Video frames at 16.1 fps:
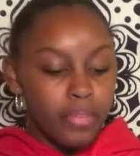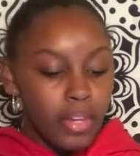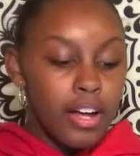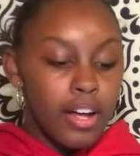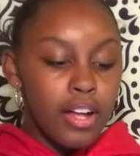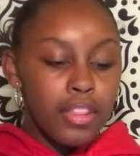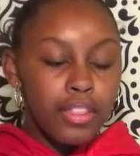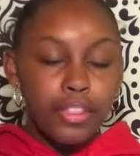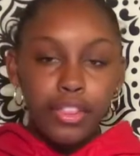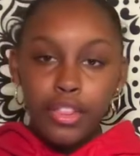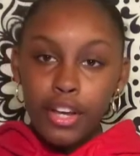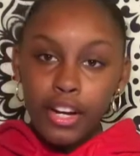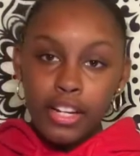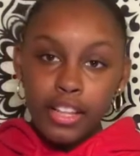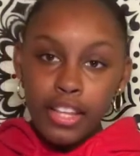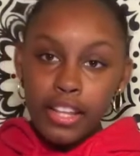The
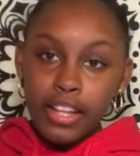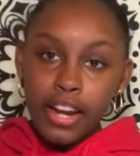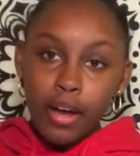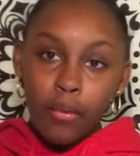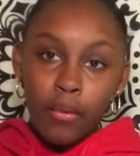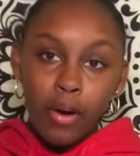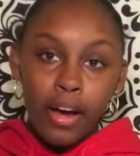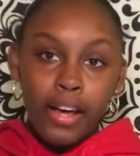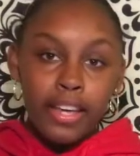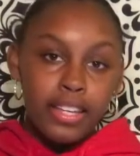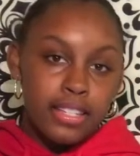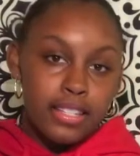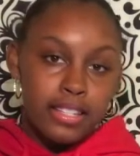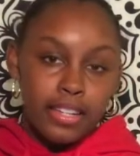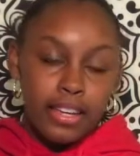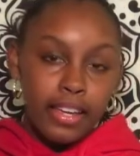third thing that I want
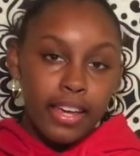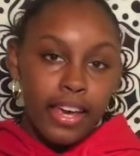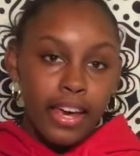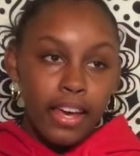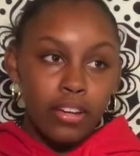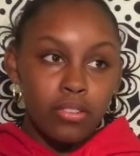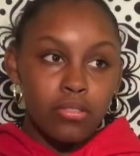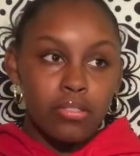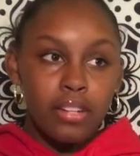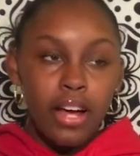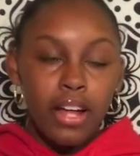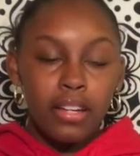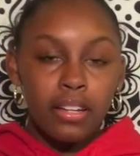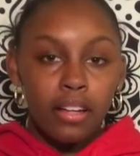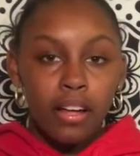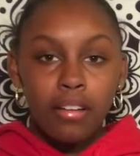is candles. I
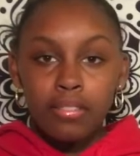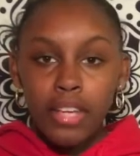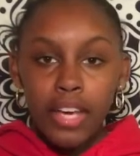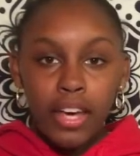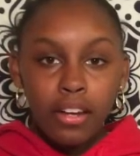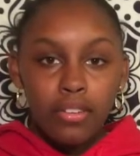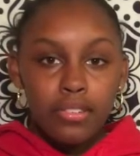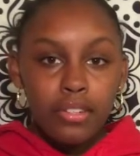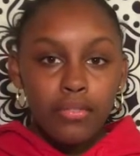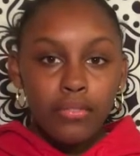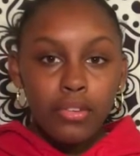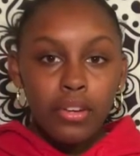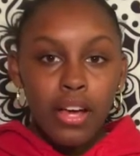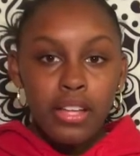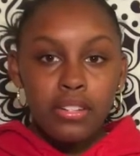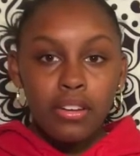love candles, if
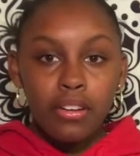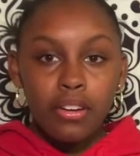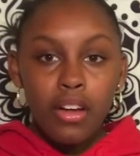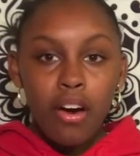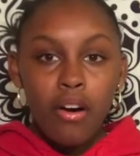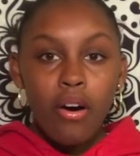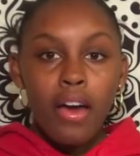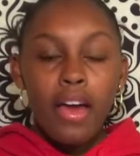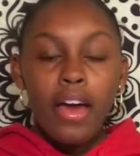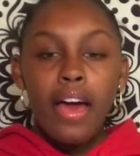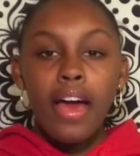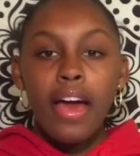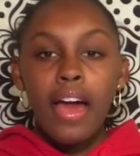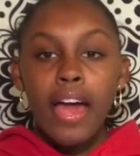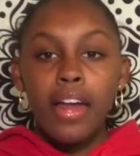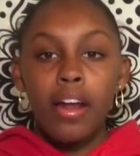you guys don't know.
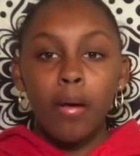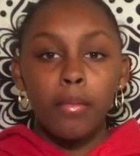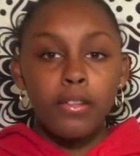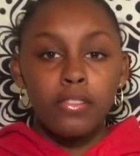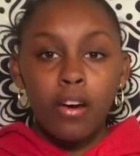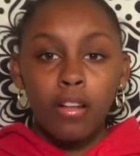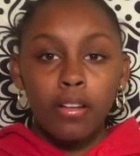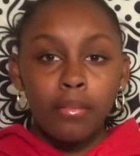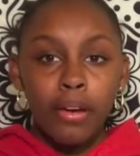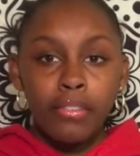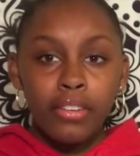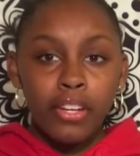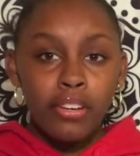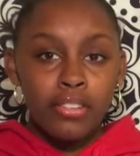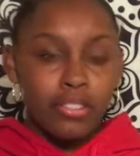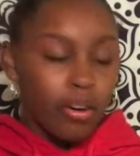In almost all of my
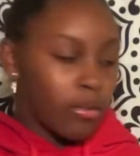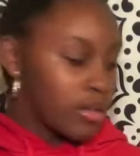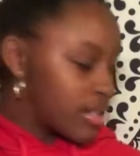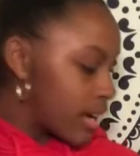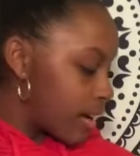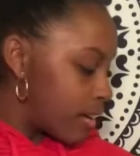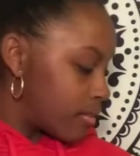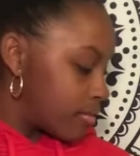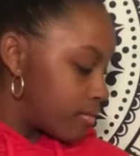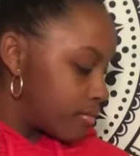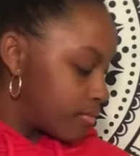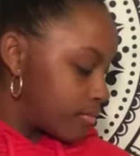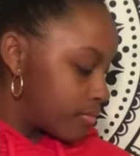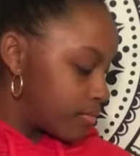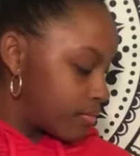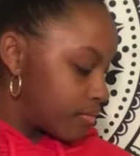videos, I always have,
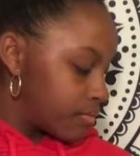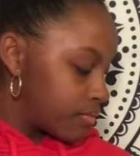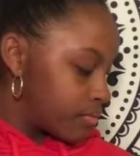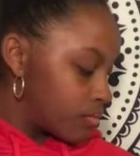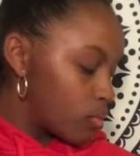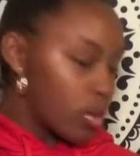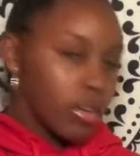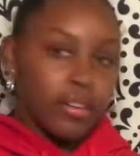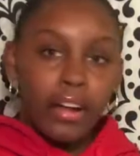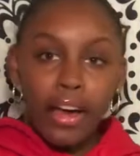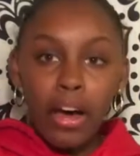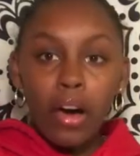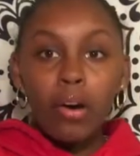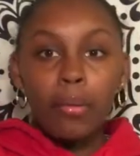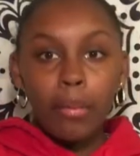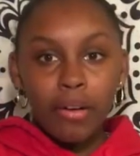well,
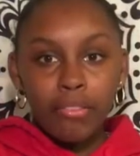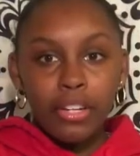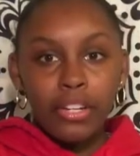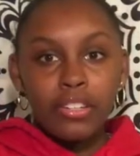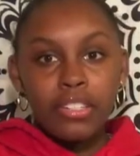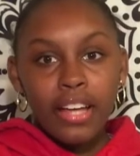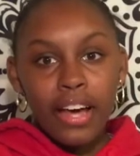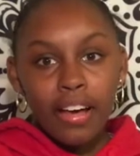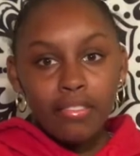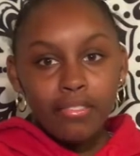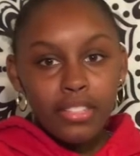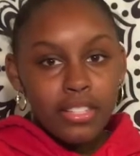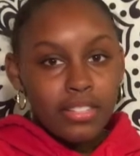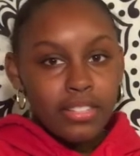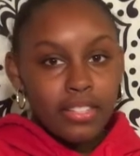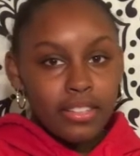now in my videos I have
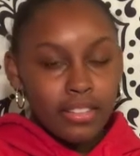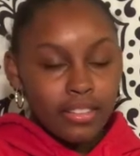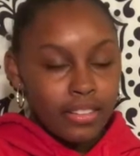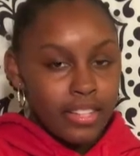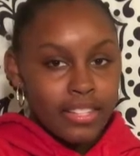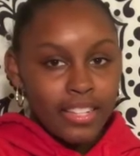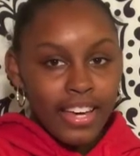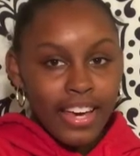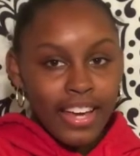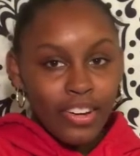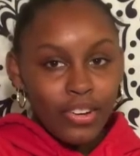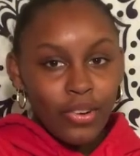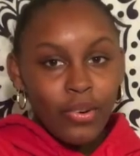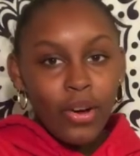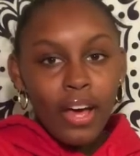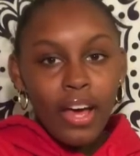this
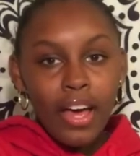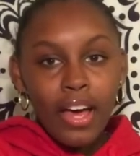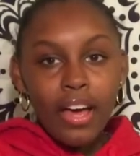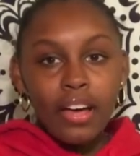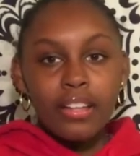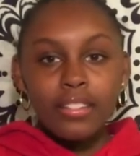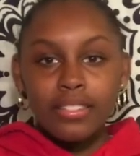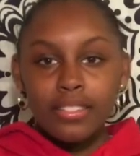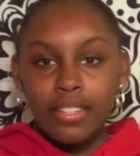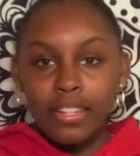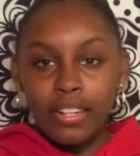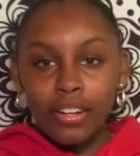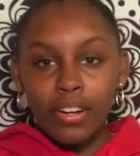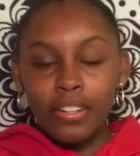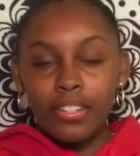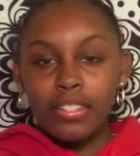candle
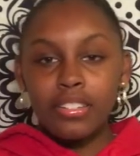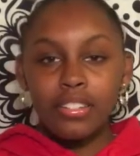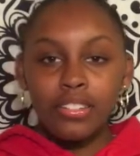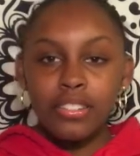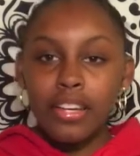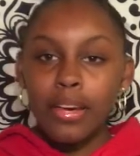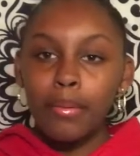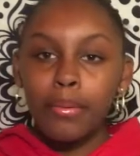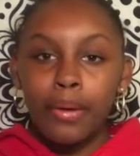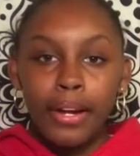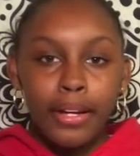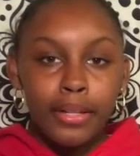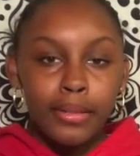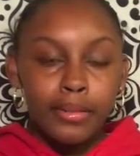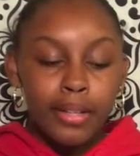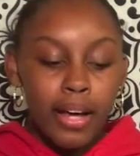sitting on this little table right
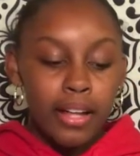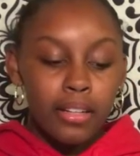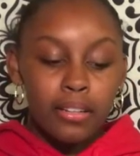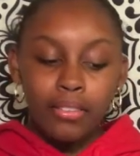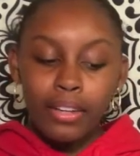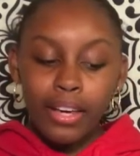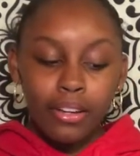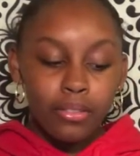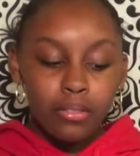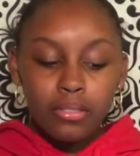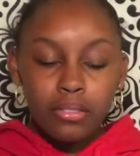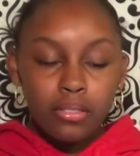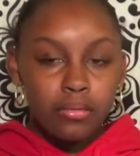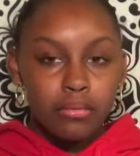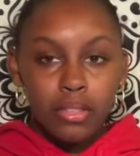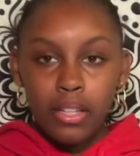here. I love
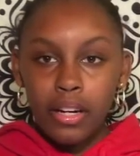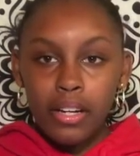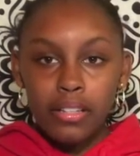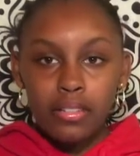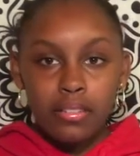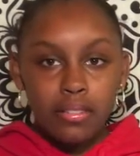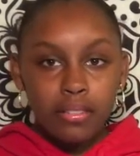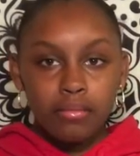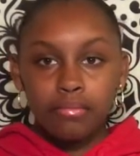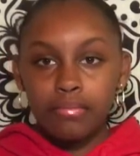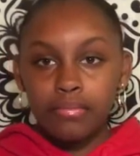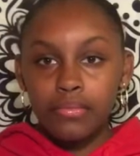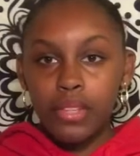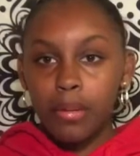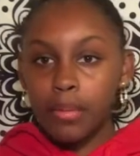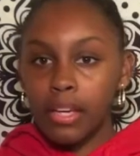candles. You guys
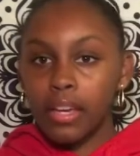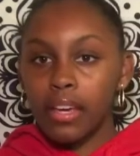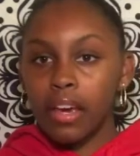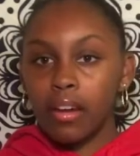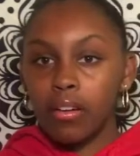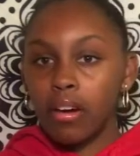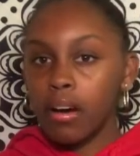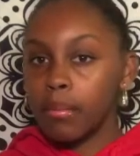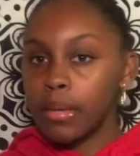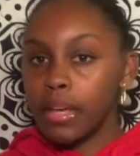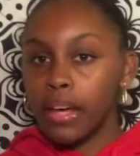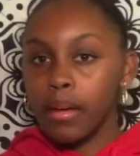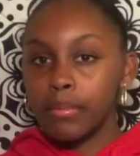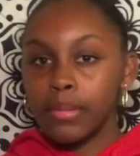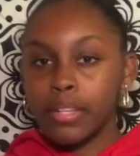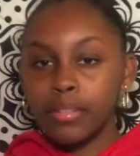give me a candle, I'll be
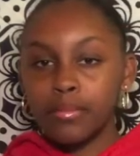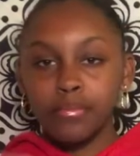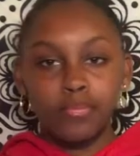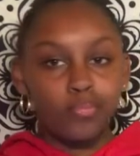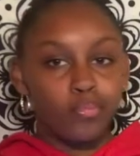happy.